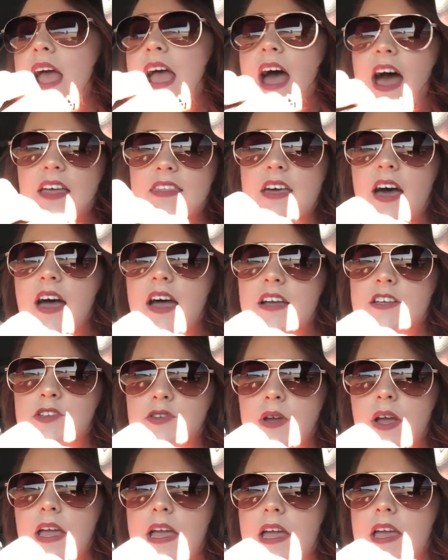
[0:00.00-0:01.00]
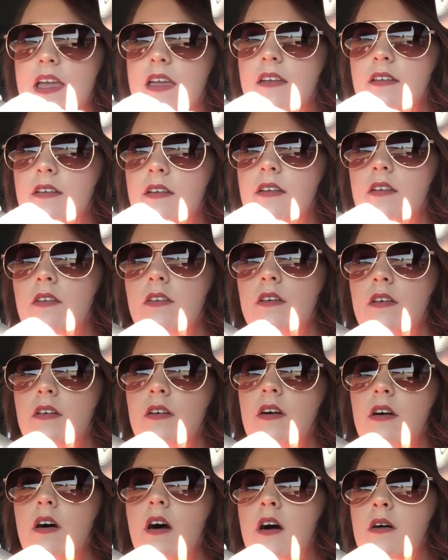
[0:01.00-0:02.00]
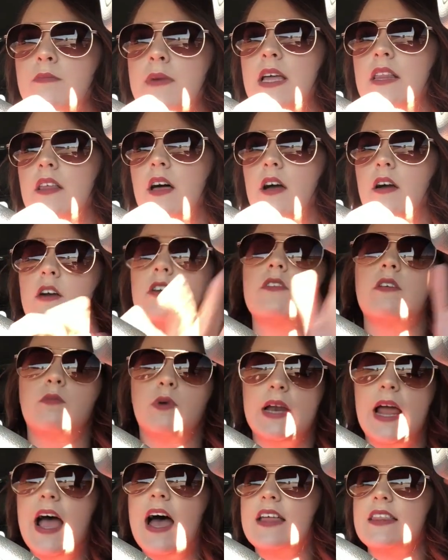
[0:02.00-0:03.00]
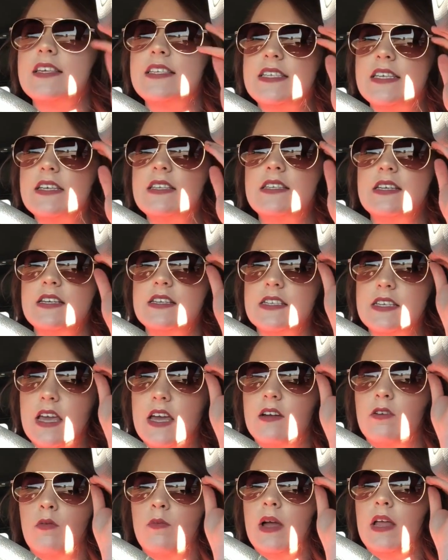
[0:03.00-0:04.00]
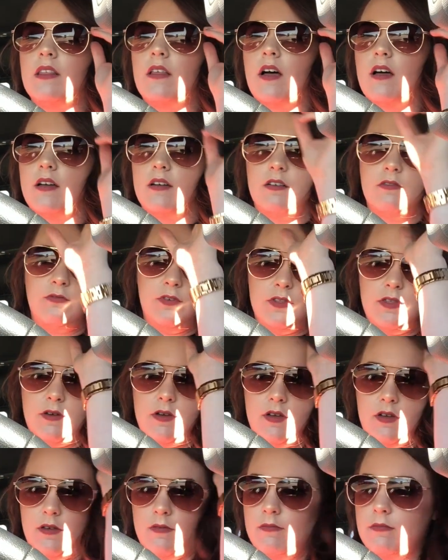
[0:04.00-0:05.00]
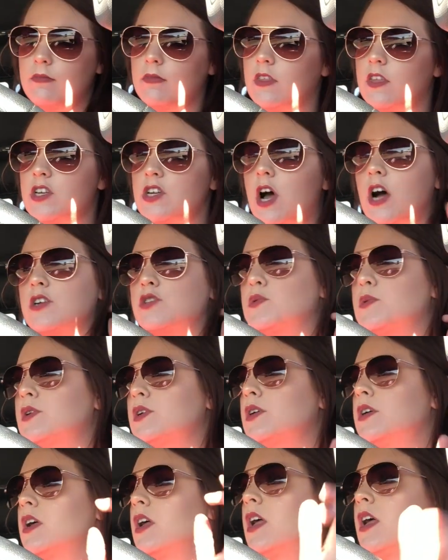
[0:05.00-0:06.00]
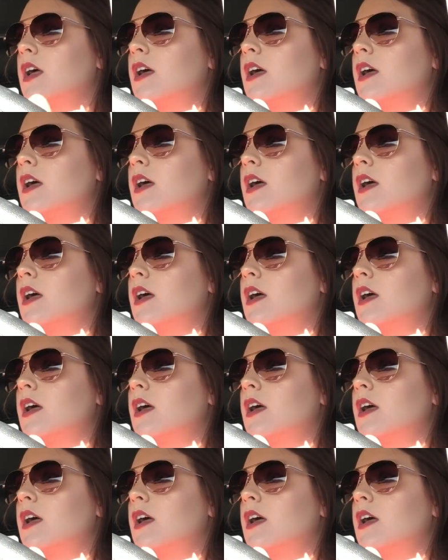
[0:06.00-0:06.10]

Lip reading: I had that x-ray on my lung, or when I had the CT scan on my lung for the nodule,